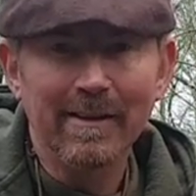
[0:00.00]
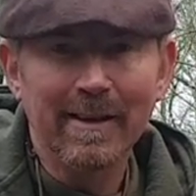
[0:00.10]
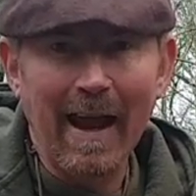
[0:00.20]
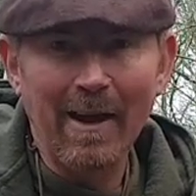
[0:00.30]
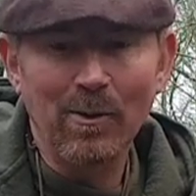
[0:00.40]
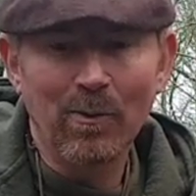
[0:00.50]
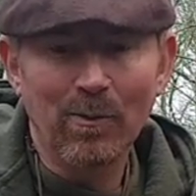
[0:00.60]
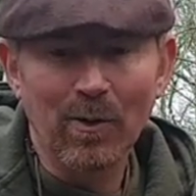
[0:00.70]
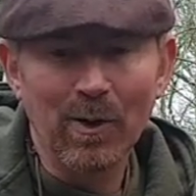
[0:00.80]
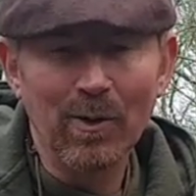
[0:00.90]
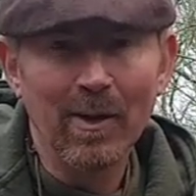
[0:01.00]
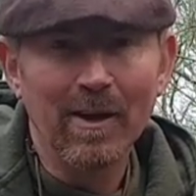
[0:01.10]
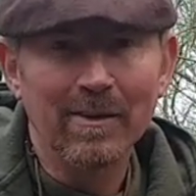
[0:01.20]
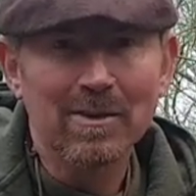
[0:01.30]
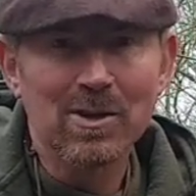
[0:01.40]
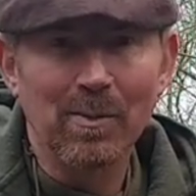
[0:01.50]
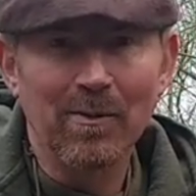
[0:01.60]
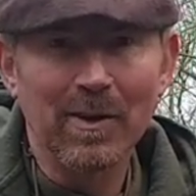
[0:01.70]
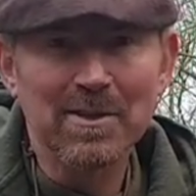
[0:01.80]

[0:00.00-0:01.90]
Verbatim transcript: down through the top of our